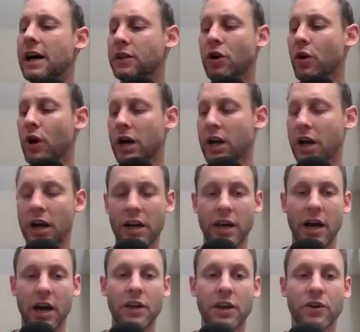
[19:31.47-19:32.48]
no, I
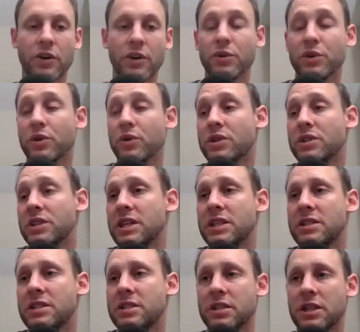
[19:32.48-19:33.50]
agree with you.
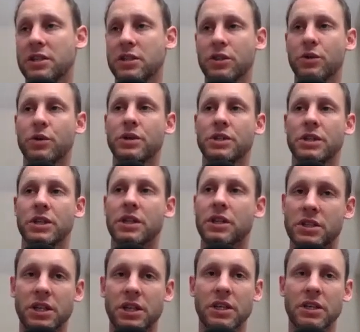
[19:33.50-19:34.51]
It's lunacy and
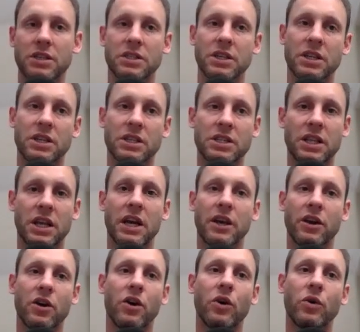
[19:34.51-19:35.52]
idiocy. It's
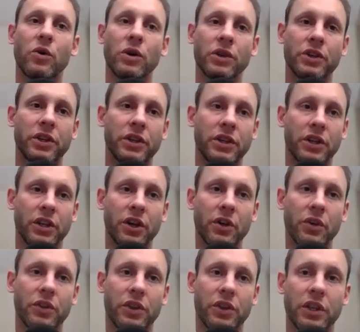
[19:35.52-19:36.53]
like, oh
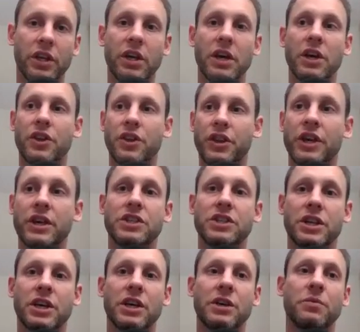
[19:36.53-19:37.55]
well, this
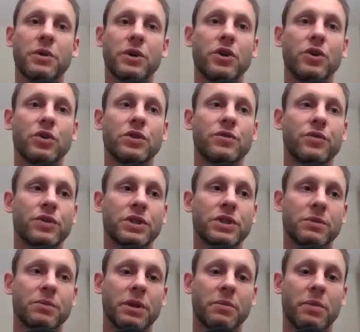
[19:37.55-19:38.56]
can be used for
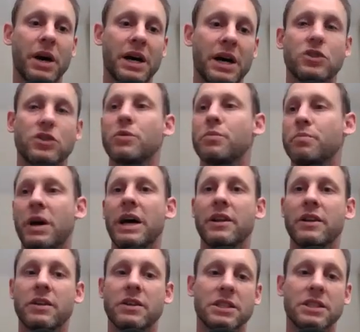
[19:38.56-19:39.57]
something bad, so
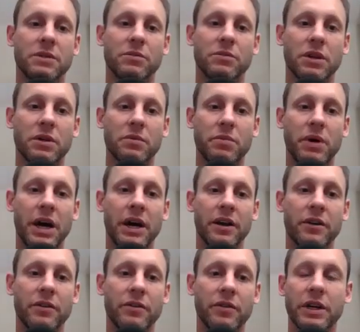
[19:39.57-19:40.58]
ban is something
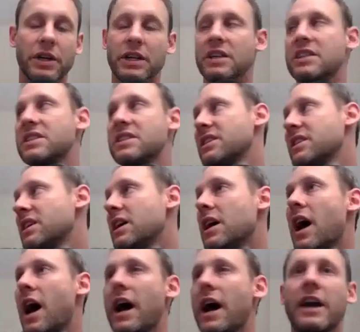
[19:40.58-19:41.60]
bad, right?
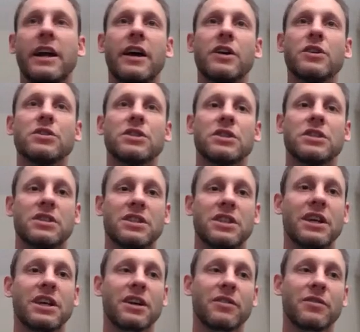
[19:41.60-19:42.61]
Again, I use this
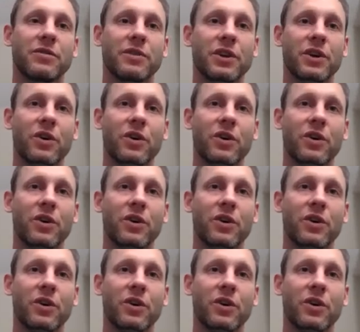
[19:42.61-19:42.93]
thing of,